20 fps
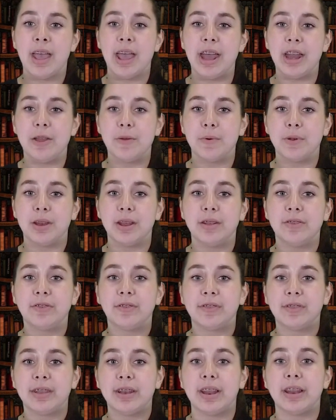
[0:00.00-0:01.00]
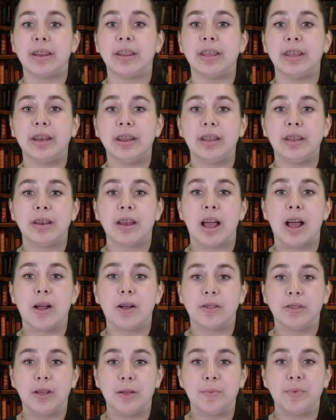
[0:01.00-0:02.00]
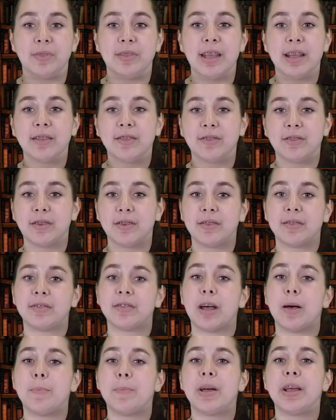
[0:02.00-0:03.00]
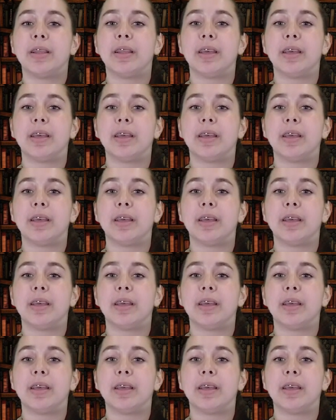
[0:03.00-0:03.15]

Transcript: Anyone interested in leading our clubs next year, stop by